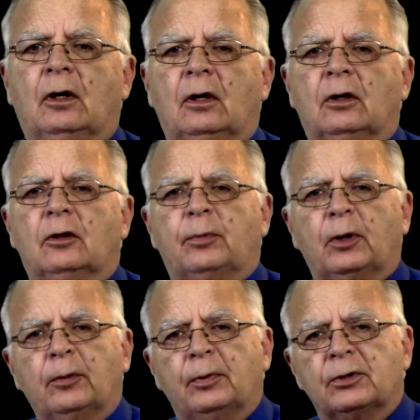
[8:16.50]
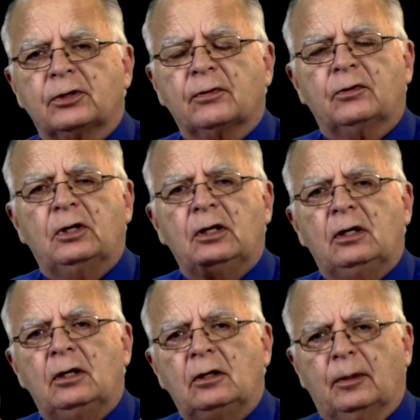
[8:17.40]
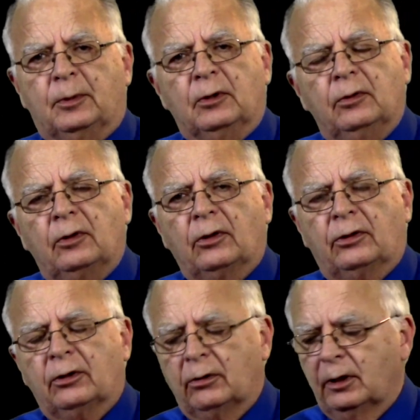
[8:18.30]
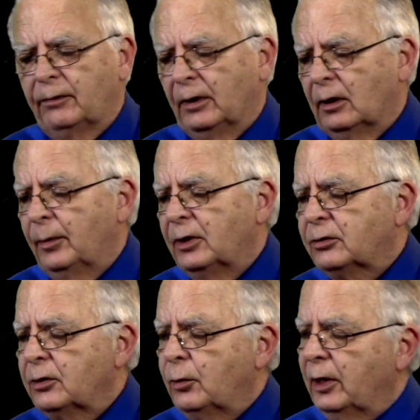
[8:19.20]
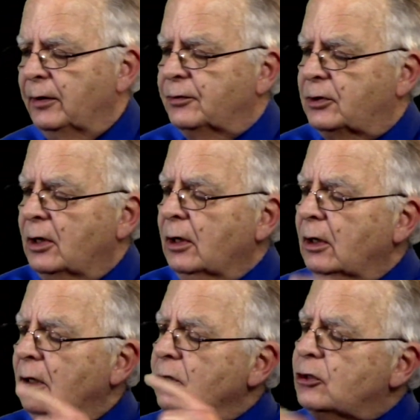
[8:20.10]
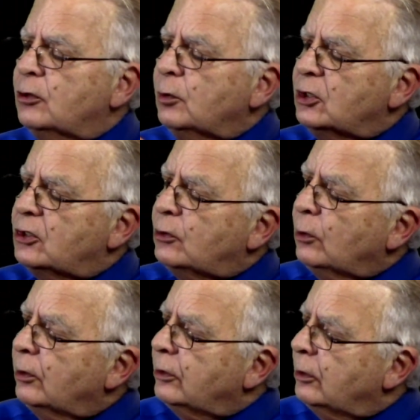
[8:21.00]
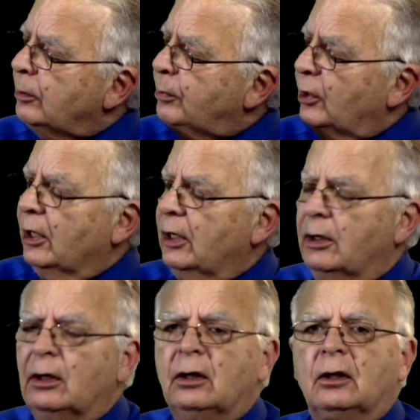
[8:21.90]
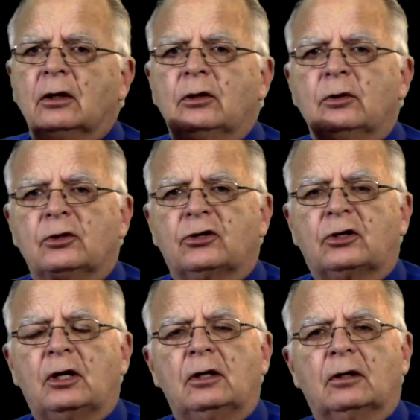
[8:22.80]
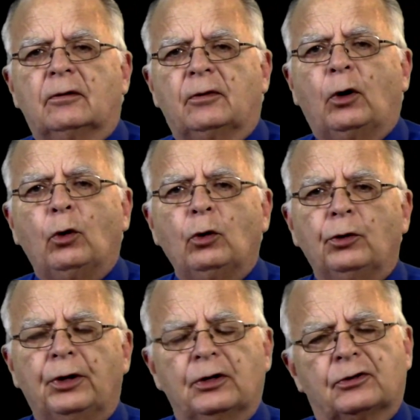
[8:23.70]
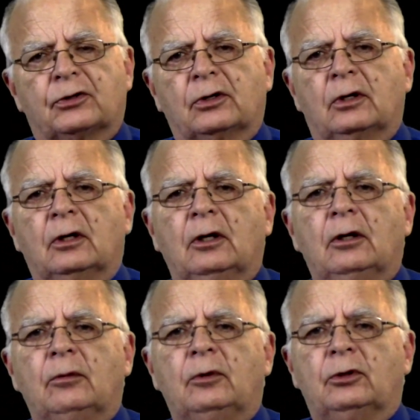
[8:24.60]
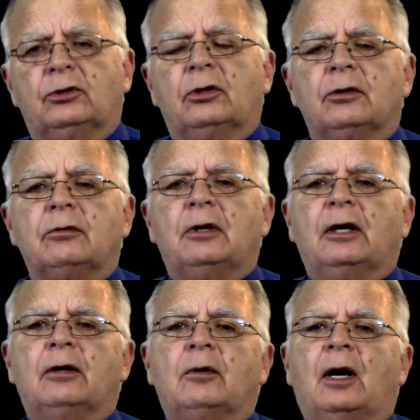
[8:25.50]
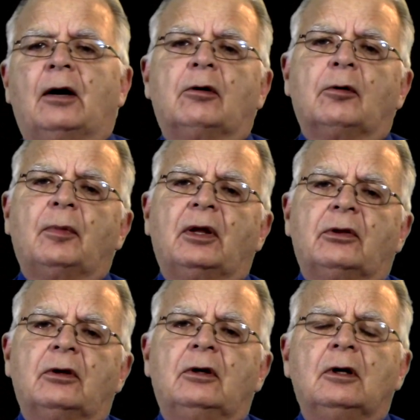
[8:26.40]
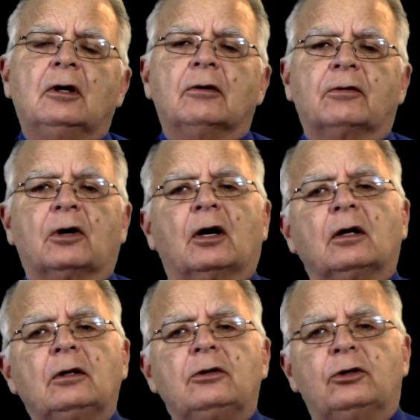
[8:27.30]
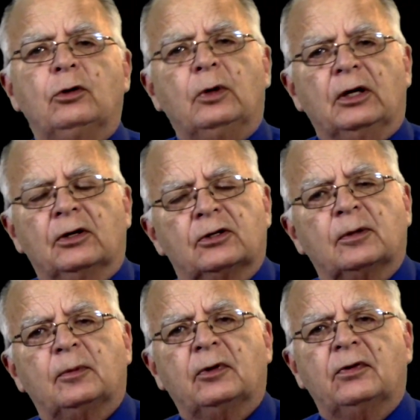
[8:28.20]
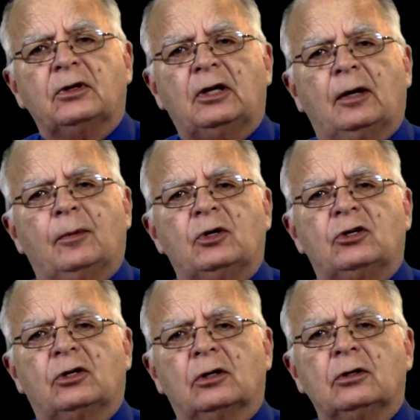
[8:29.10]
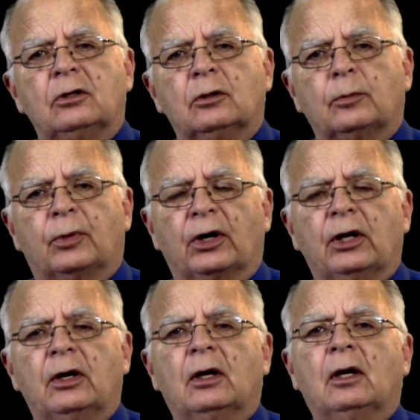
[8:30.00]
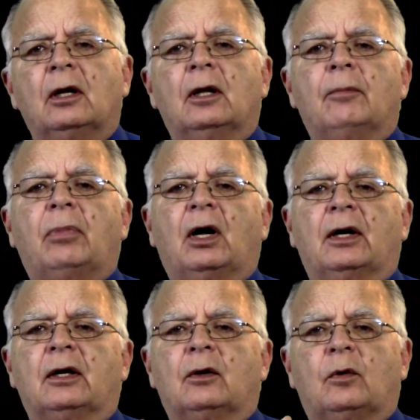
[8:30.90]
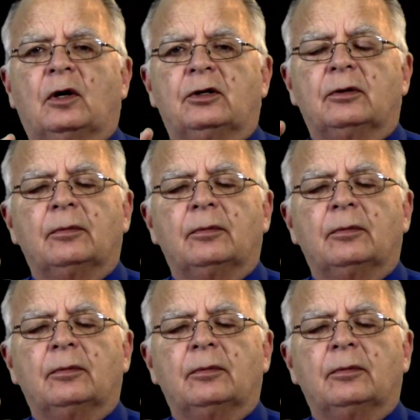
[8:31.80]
The purpose of TEW, the theory of elementary waves, is to restore your brain to a state of wholeness. We'll show you now our method for undoing some of the damage done to your brain by quantum